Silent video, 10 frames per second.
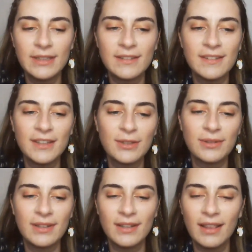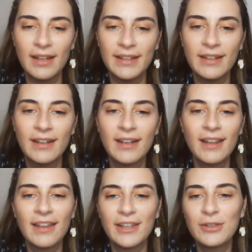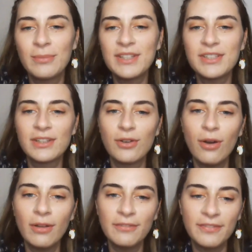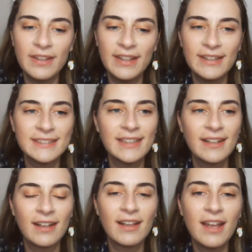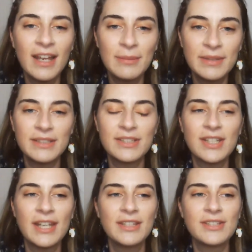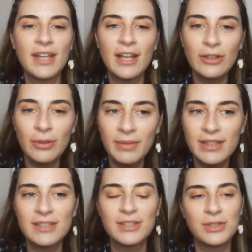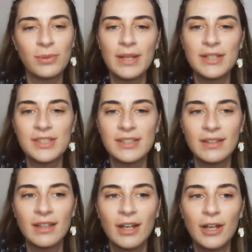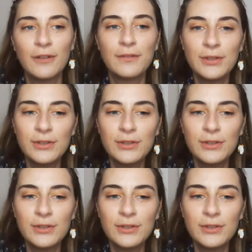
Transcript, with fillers: insecurity, like you mentioned, conflict, climate change, economic situation, food